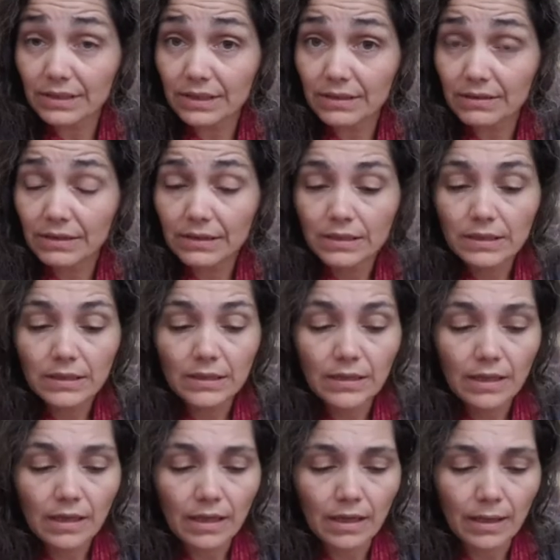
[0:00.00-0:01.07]
I,
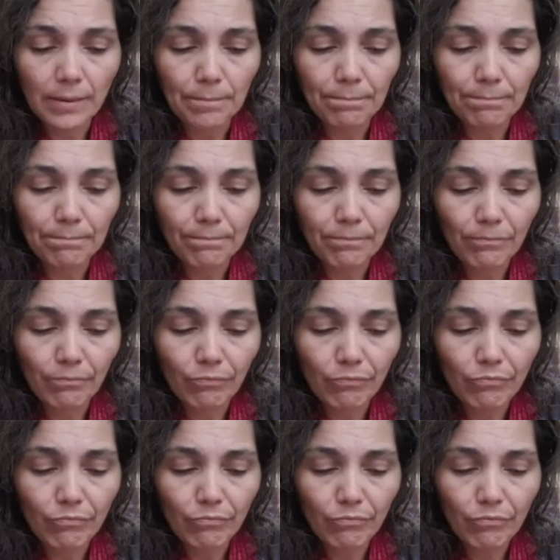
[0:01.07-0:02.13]
um,
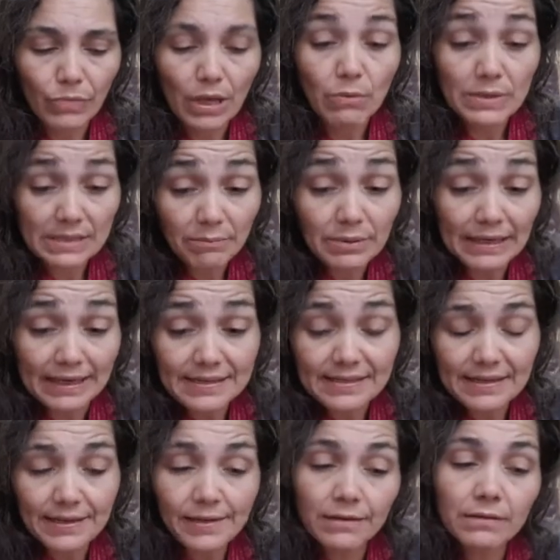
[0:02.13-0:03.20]
it was a
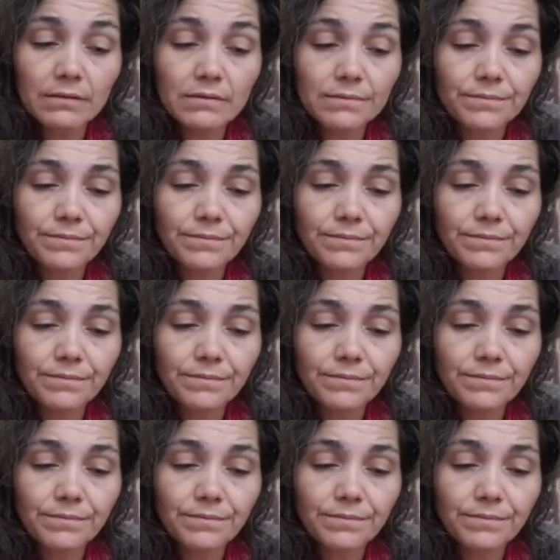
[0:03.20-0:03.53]
blessing.